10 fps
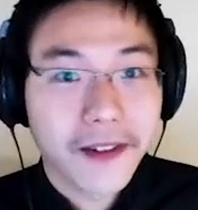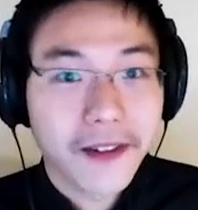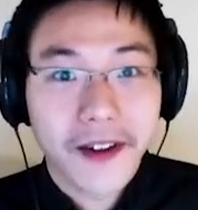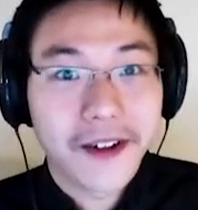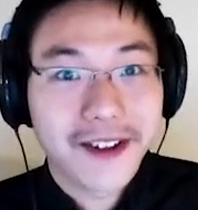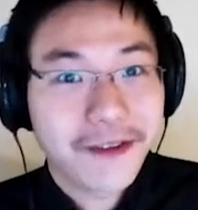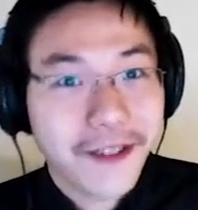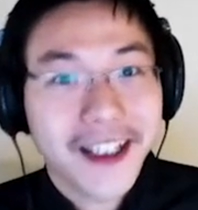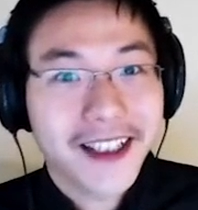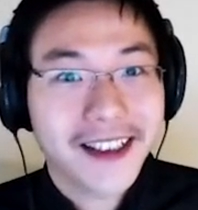then there's
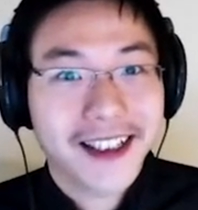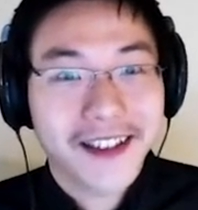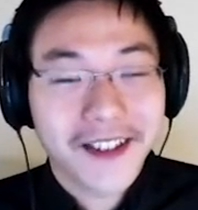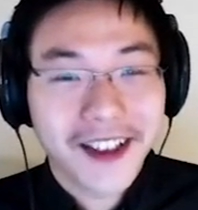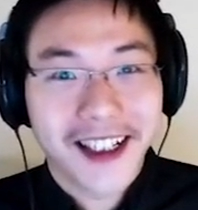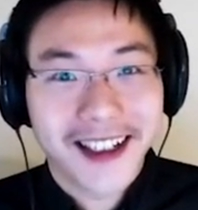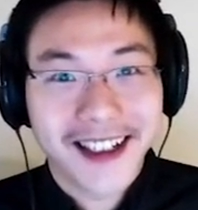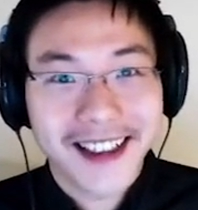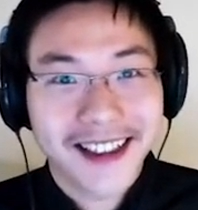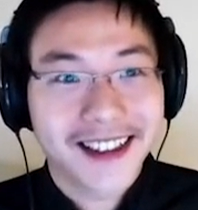physics governing us,